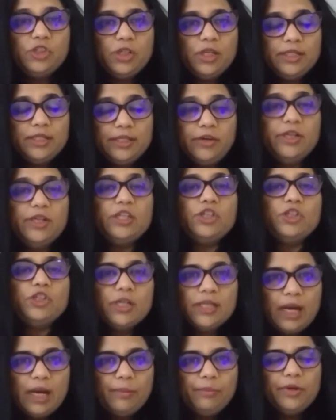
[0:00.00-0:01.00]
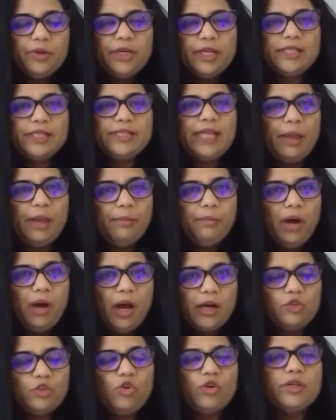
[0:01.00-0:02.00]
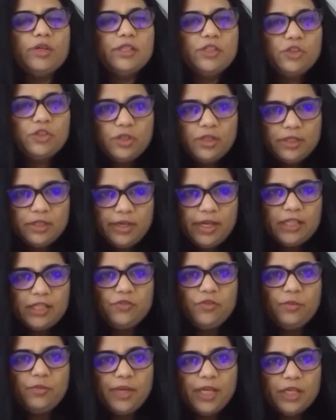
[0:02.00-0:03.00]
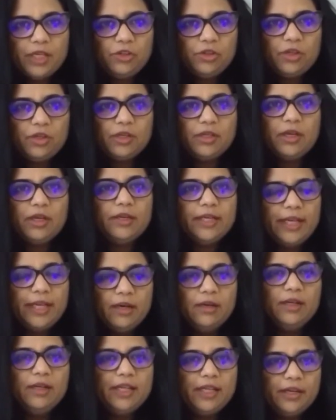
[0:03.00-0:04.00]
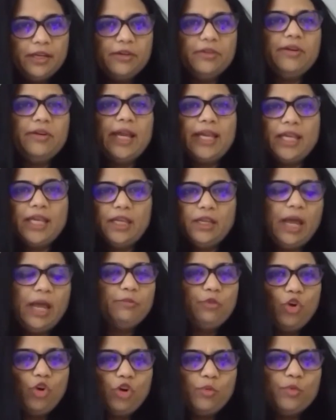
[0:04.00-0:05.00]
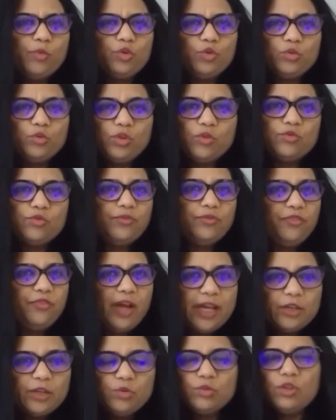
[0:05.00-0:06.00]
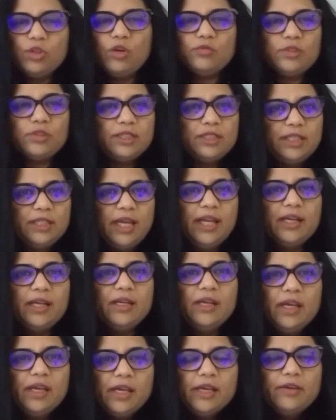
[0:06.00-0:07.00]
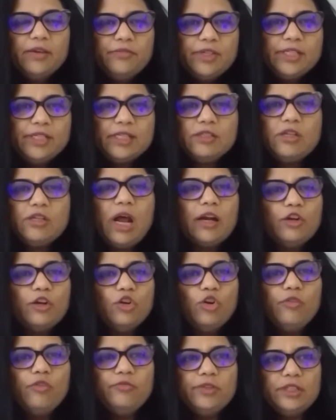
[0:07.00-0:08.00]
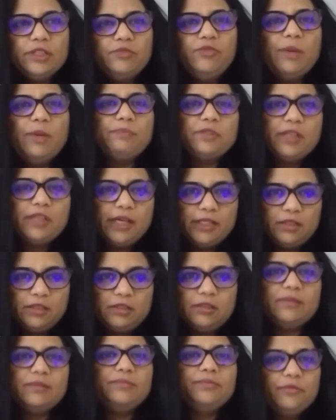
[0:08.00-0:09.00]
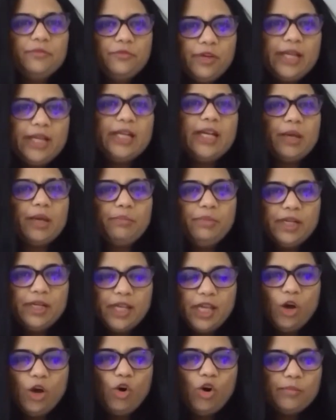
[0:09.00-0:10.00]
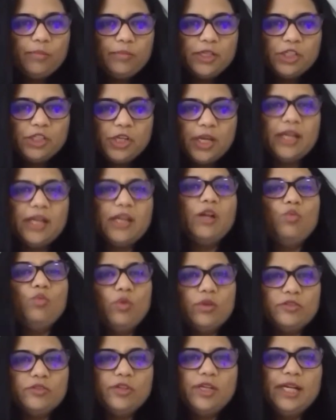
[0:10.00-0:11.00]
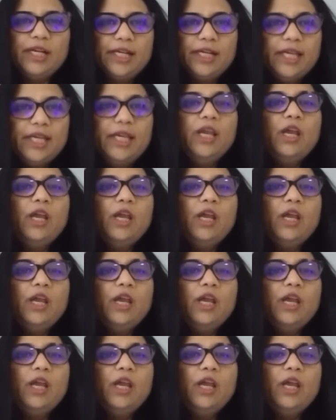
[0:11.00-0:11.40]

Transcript: traditional companies embarked on digital transformation earlier, I'm talking about 2005, 2010, we just started off with websites, right? Like building an omni-channel was really